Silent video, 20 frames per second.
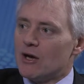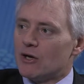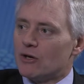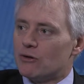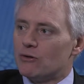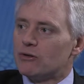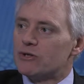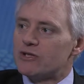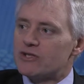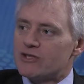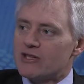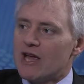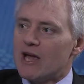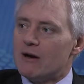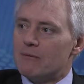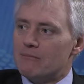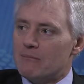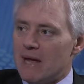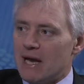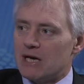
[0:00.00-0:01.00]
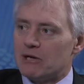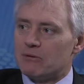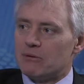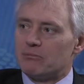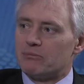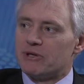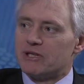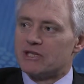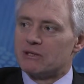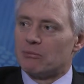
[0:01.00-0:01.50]
good sound
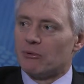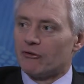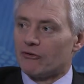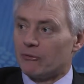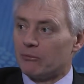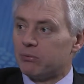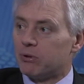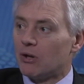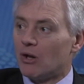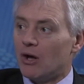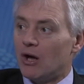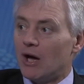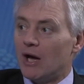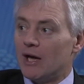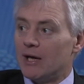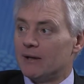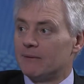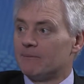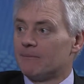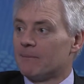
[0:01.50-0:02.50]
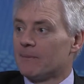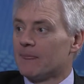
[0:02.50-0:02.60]
management principles apply